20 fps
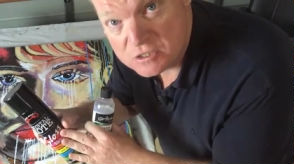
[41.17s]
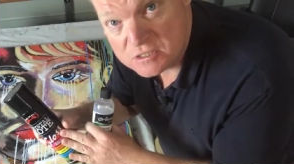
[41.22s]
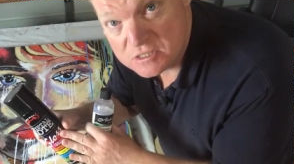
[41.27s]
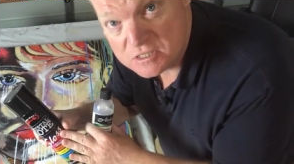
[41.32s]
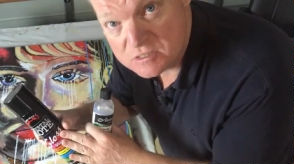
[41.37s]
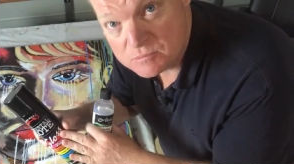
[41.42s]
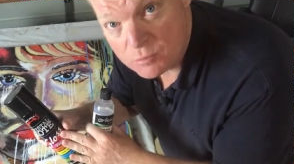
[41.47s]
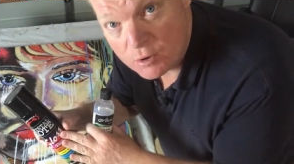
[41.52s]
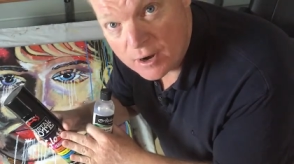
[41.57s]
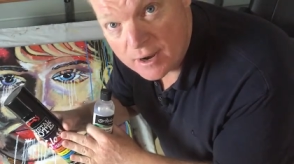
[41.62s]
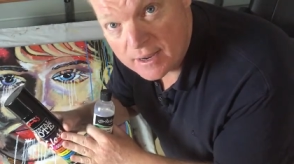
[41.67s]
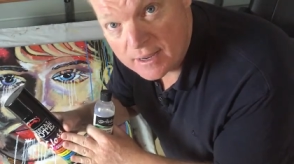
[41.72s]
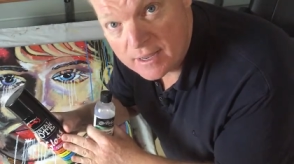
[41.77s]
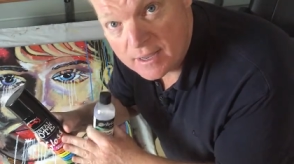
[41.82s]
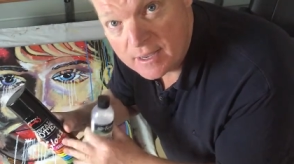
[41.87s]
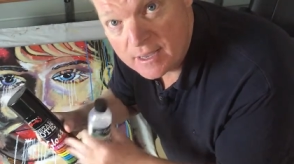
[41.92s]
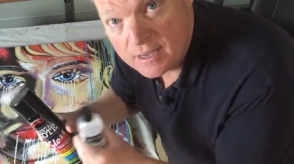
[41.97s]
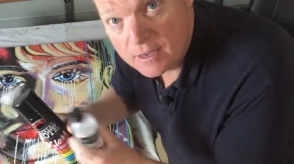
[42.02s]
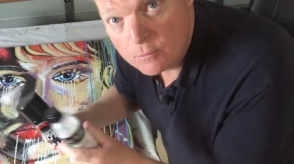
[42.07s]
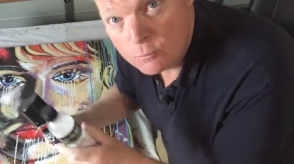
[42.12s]
the spray,
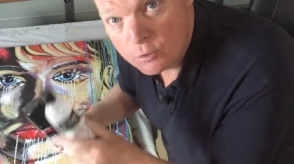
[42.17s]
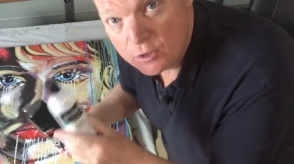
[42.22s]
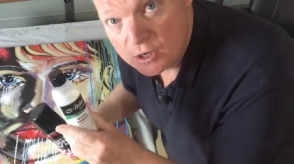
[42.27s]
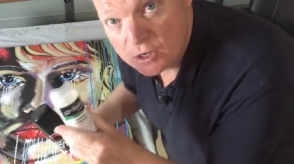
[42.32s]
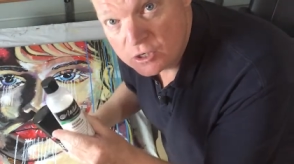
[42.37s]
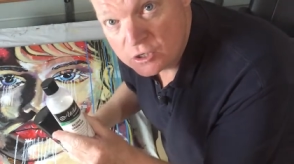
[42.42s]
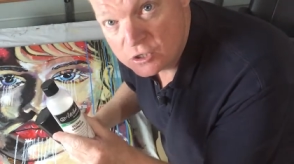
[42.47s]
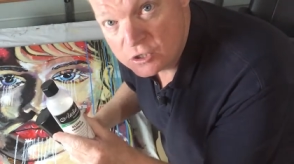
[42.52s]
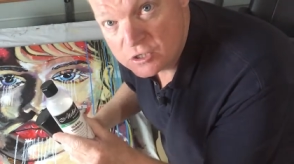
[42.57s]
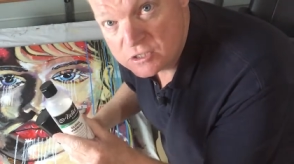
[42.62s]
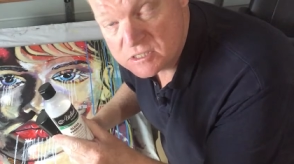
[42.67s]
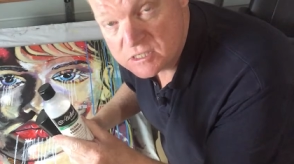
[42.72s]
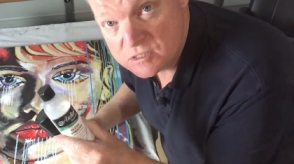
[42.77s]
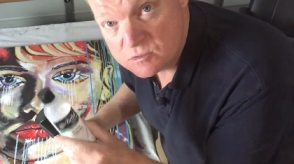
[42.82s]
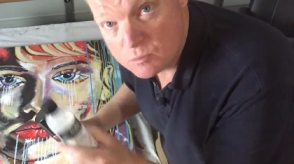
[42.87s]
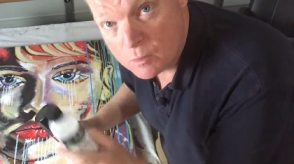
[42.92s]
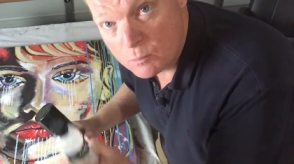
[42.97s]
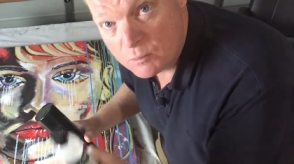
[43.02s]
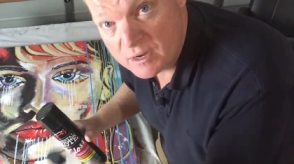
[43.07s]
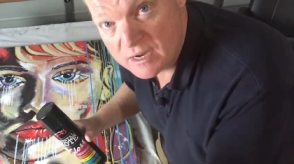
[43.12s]
we're gonna use this
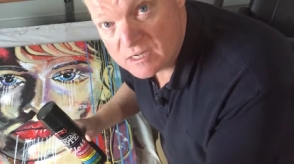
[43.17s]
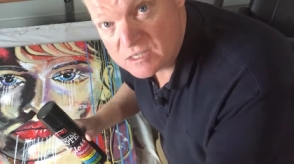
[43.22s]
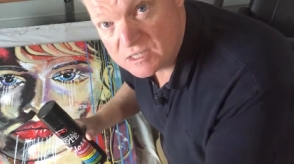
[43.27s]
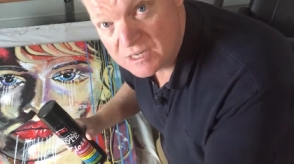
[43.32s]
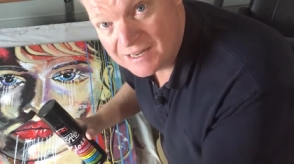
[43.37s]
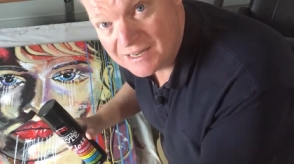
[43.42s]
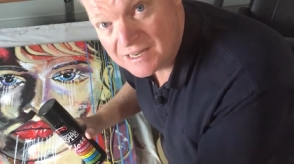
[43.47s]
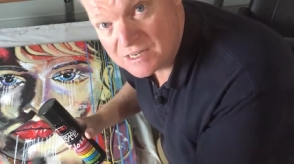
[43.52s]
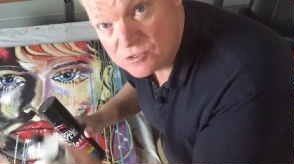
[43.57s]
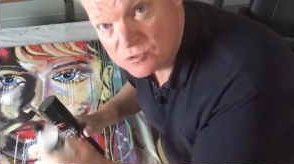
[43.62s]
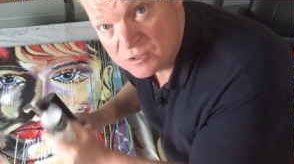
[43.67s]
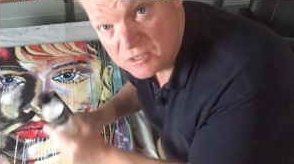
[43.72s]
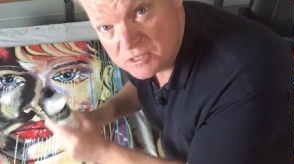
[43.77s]
one we actually literally